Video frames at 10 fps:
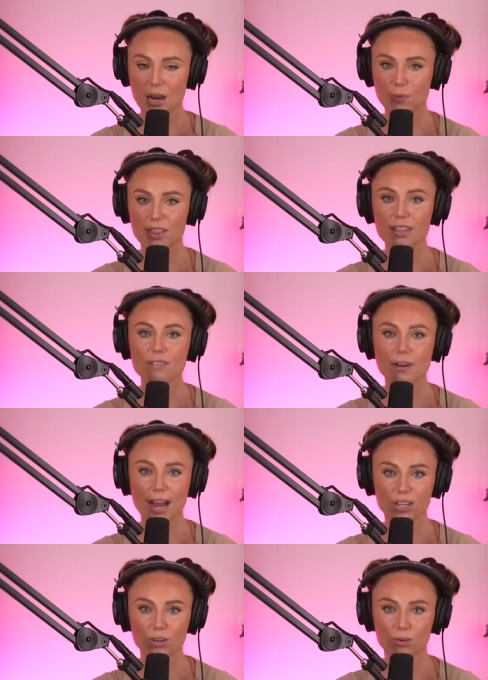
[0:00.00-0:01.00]
And within the
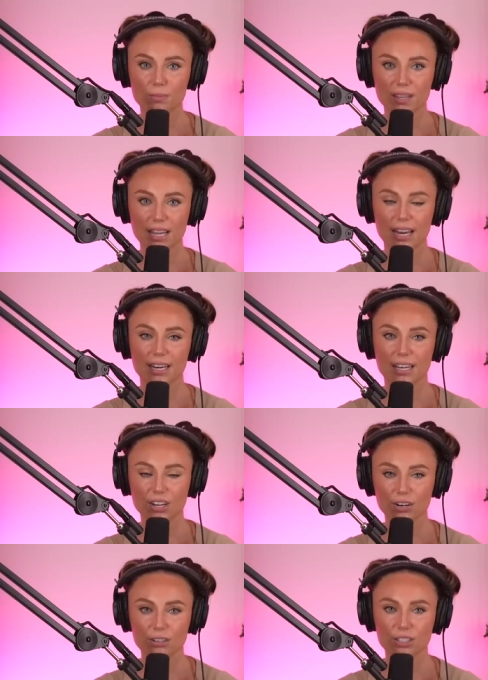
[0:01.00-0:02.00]
vacuum, they
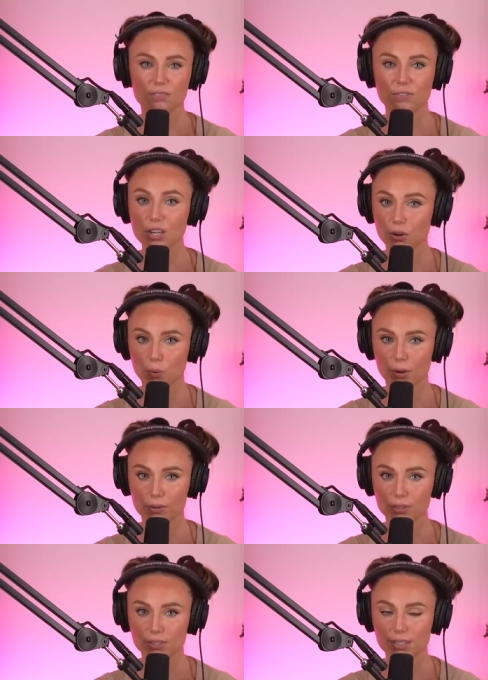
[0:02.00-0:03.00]
adhere to finger
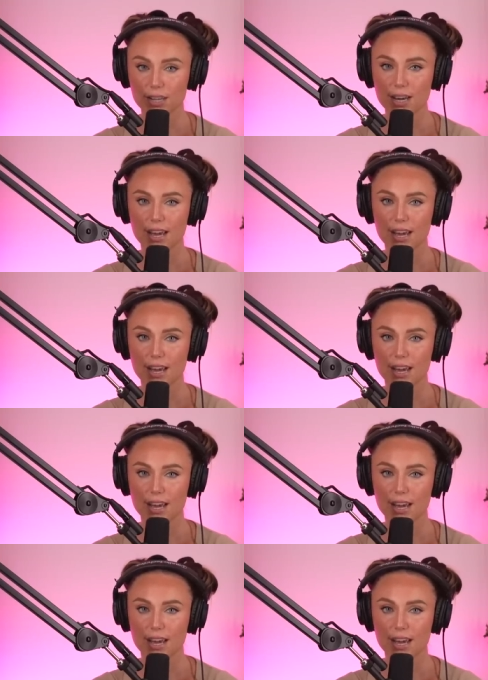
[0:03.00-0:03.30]
oils.